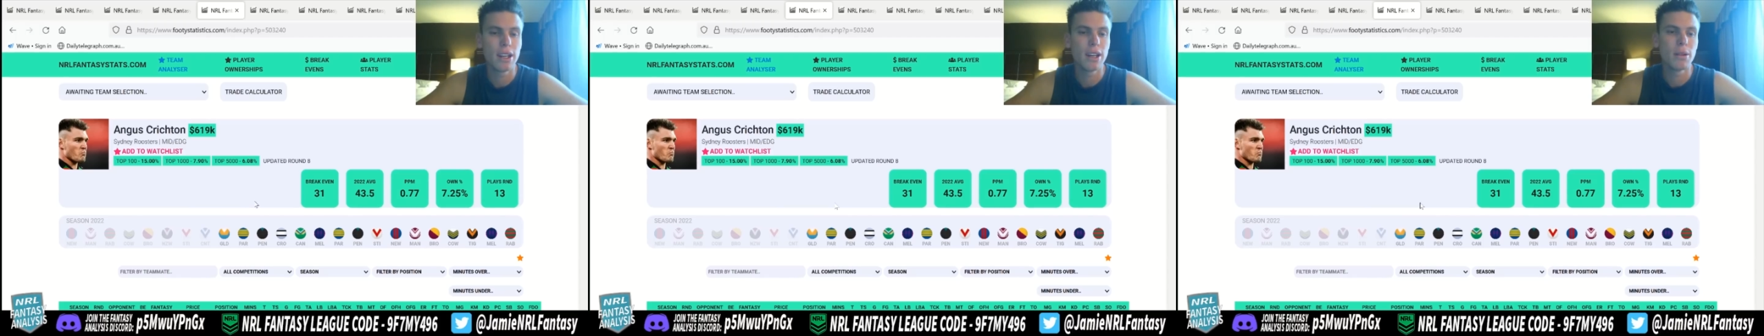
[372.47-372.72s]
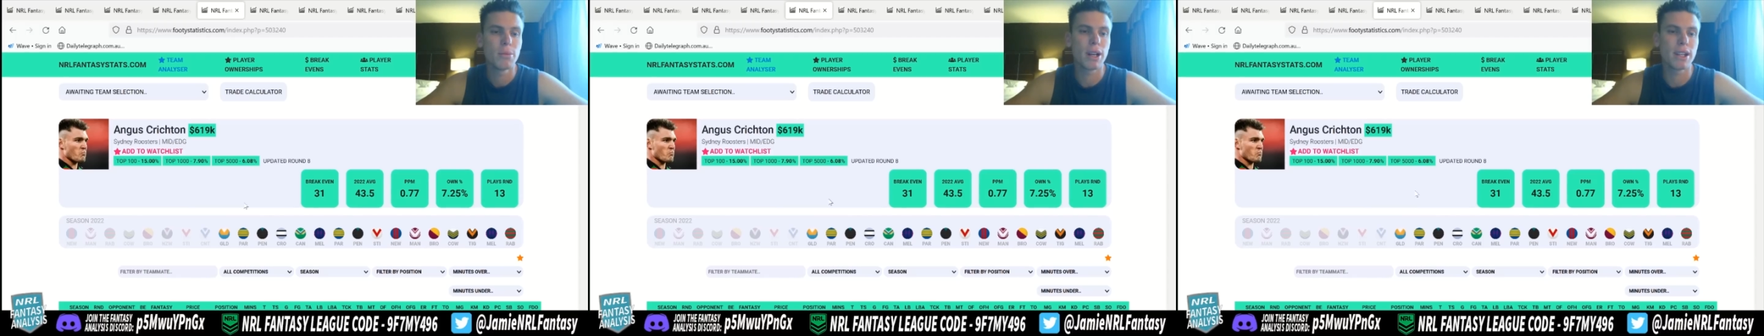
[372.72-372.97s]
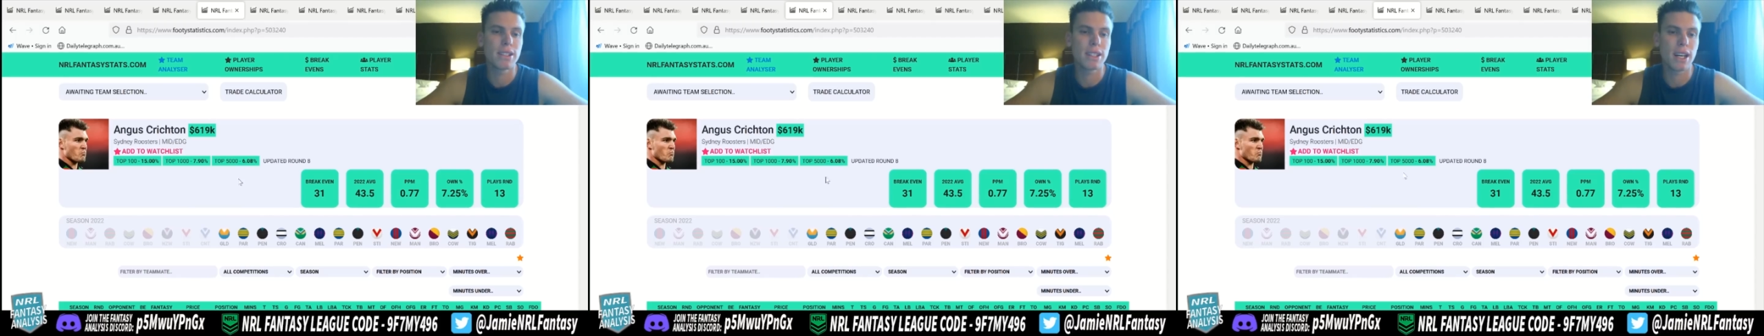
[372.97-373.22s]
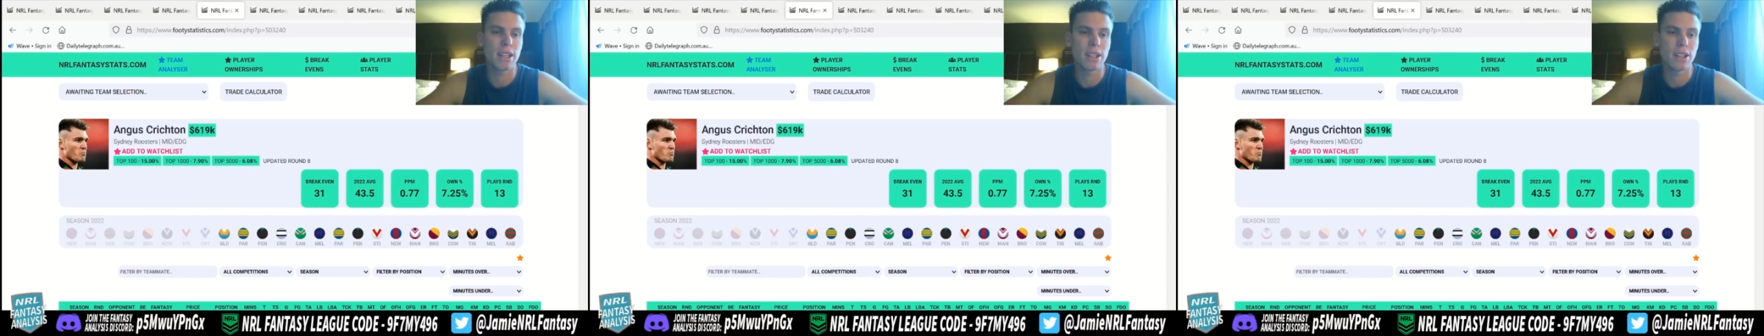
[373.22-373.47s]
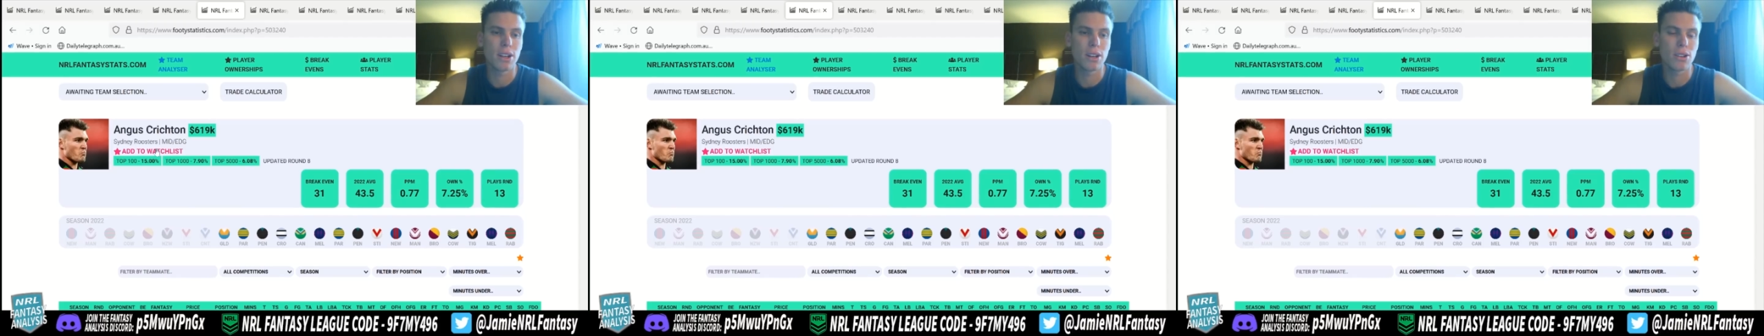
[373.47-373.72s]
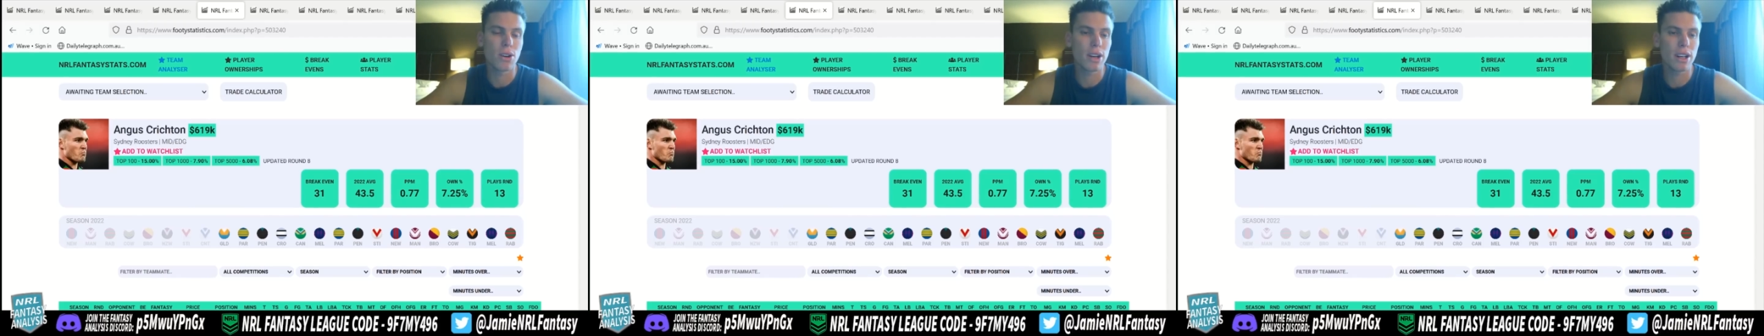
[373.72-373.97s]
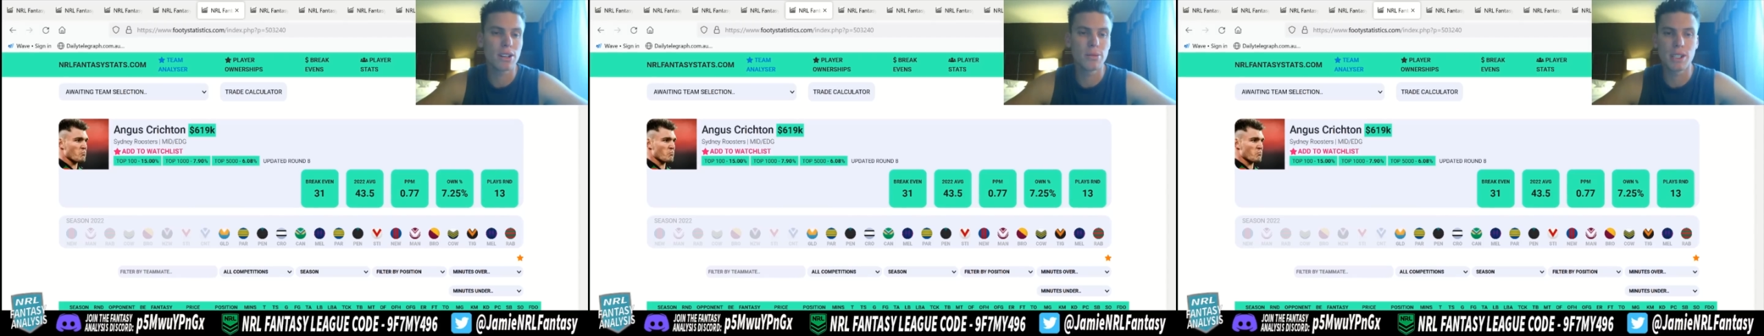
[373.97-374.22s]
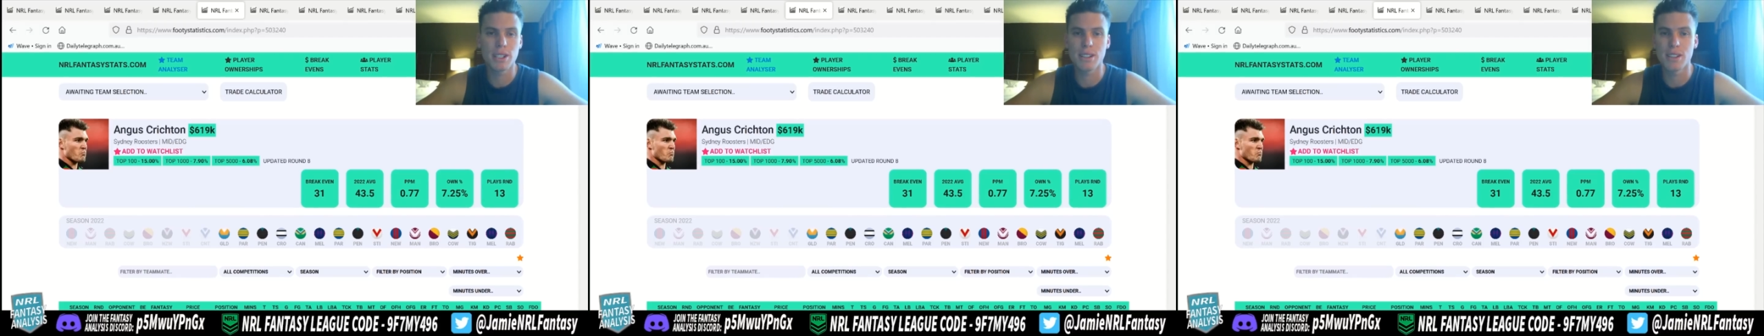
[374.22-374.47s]
But I'd say that you know Cotter could
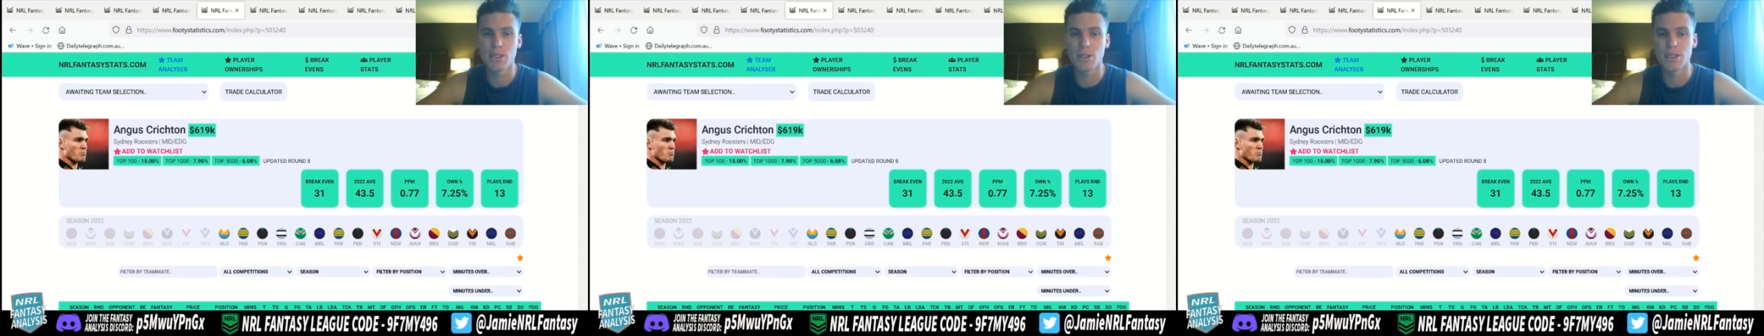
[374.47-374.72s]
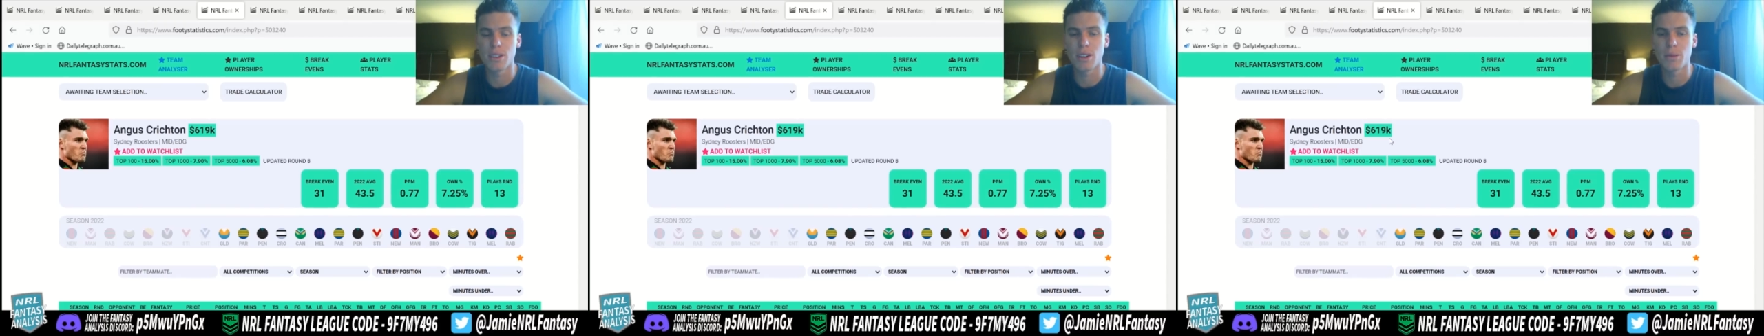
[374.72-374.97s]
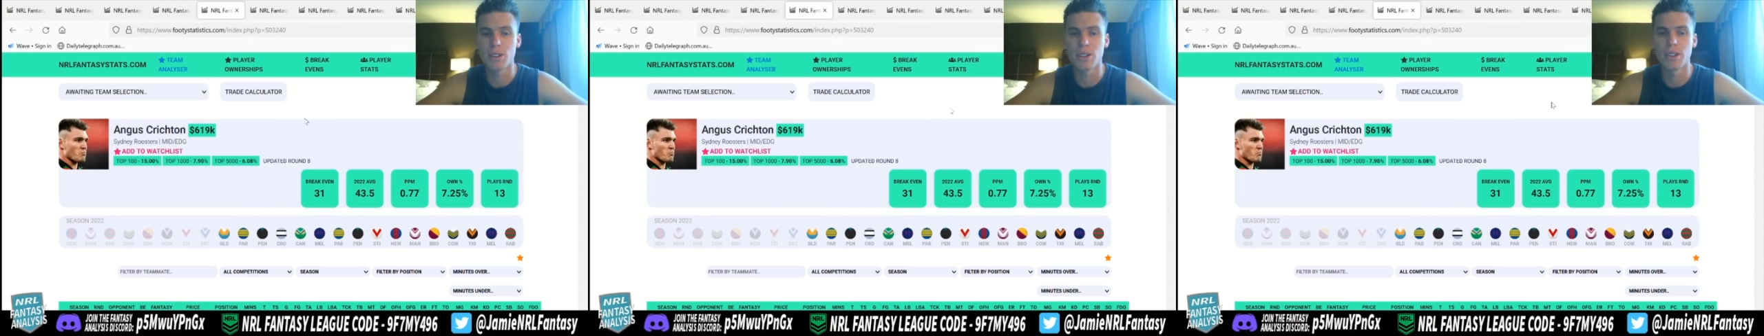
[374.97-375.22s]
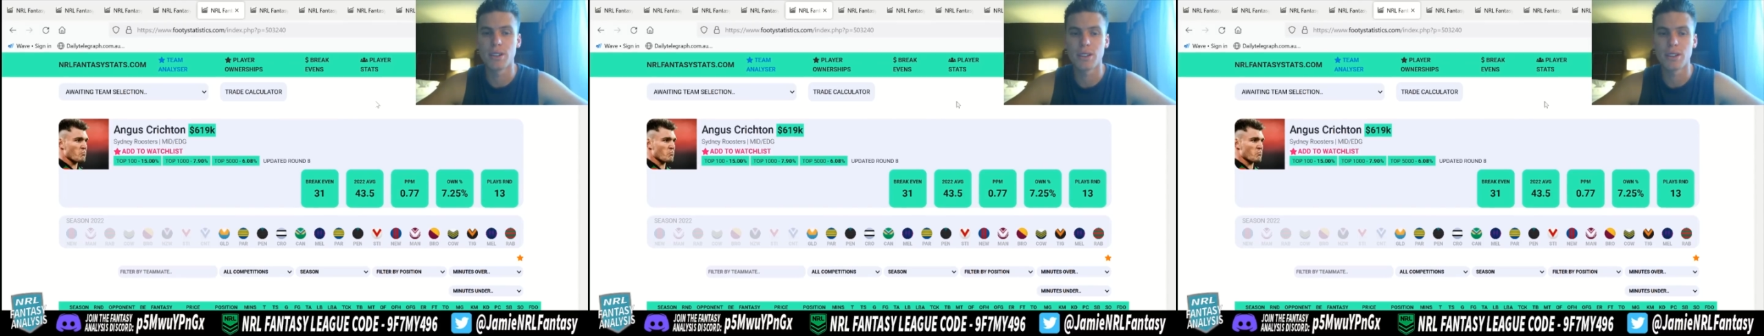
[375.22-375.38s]
be just as good as an option.